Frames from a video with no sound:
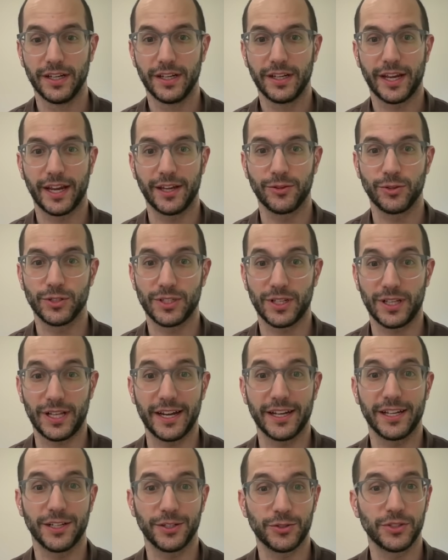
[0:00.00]
And there's a lot
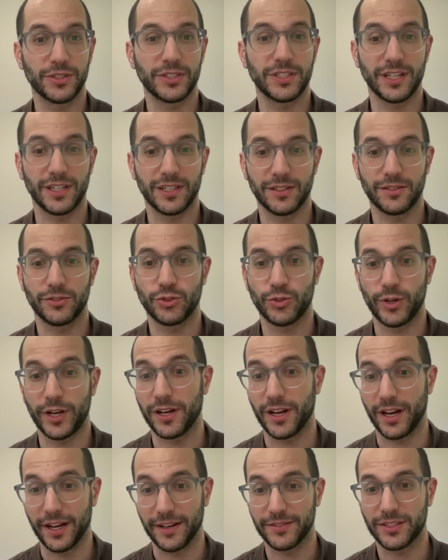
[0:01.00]
of interesting
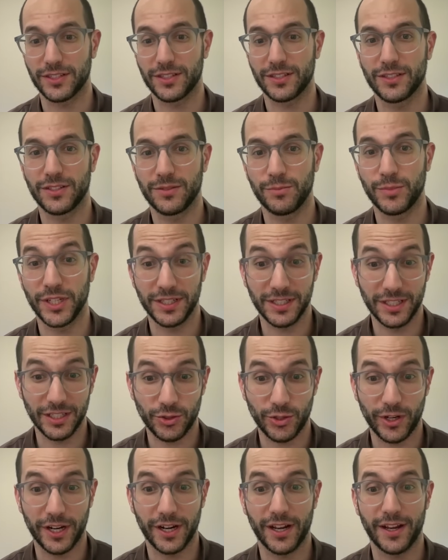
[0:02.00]
trade-offs, business
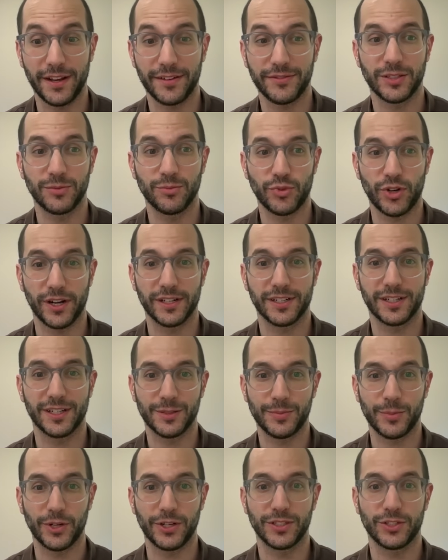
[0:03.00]
trade-offs and product
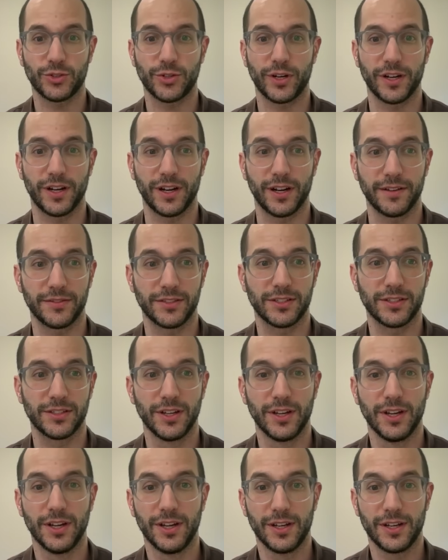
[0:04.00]
experience trade-offs.
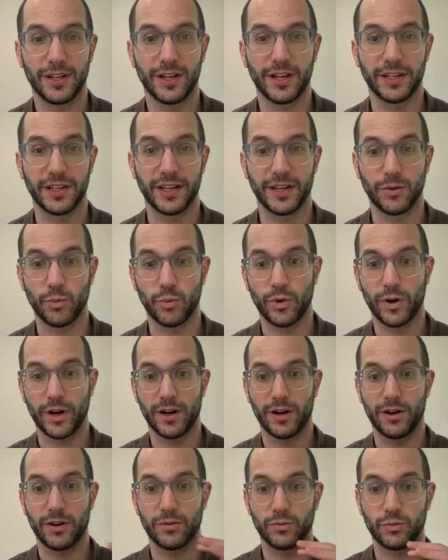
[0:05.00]
Like
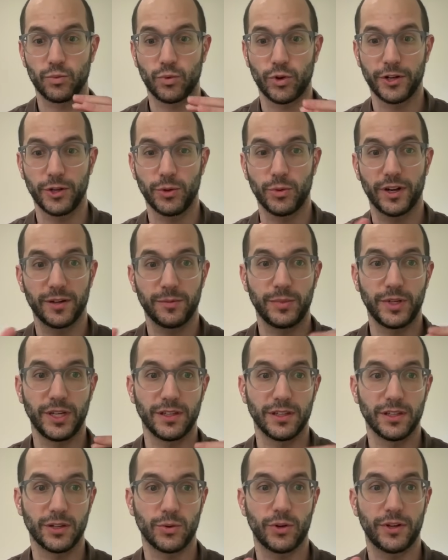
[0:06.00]
where do you want to be in
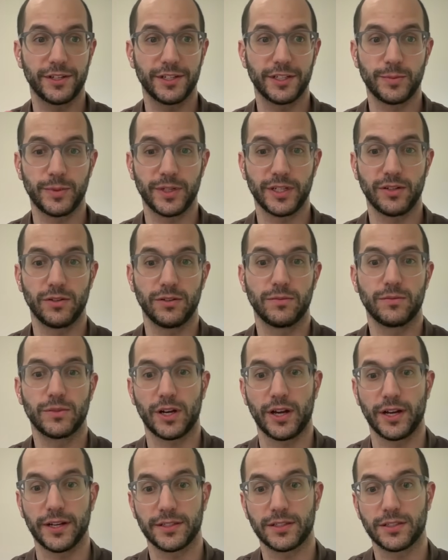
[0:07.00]
the quality, speed,
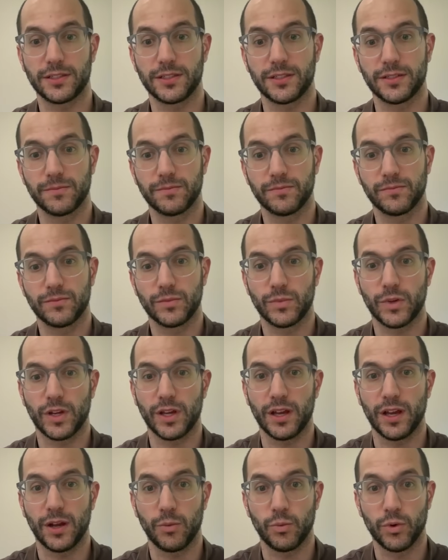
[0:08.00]
cost
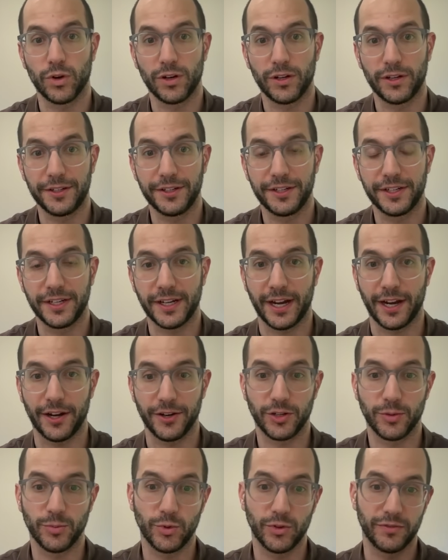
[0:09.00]
world, and how
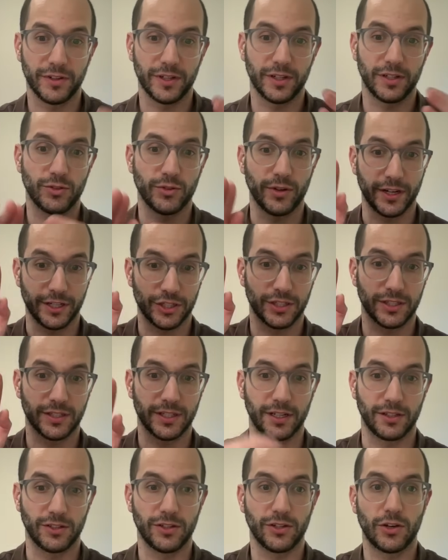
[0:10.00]
do you move in a direction
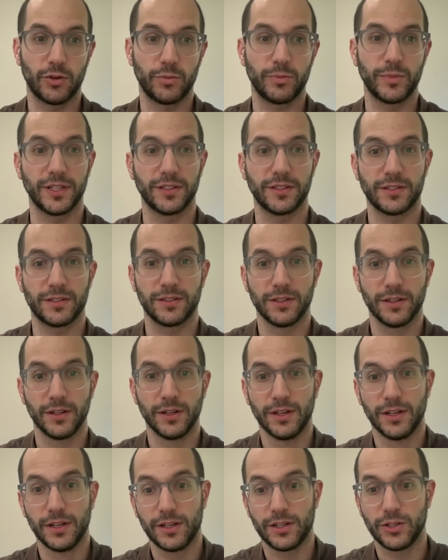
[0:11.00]
that meets
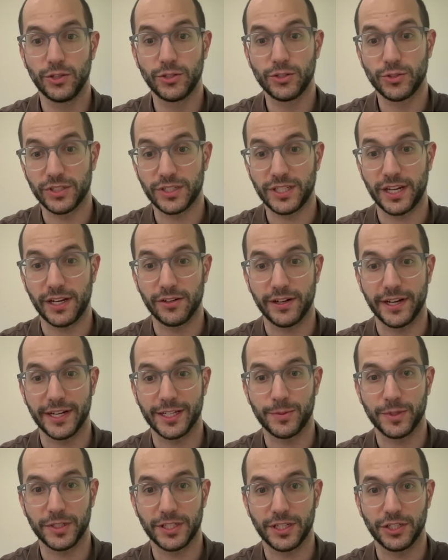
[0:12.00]
user intent or
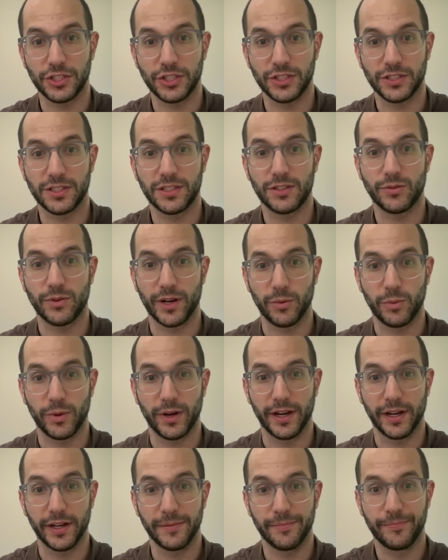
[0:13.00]
expectations in the right
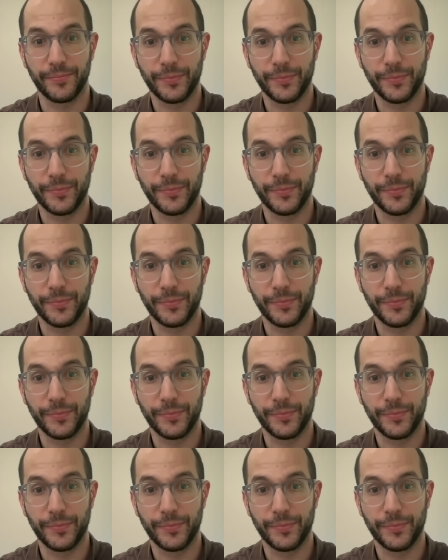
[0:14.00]
way?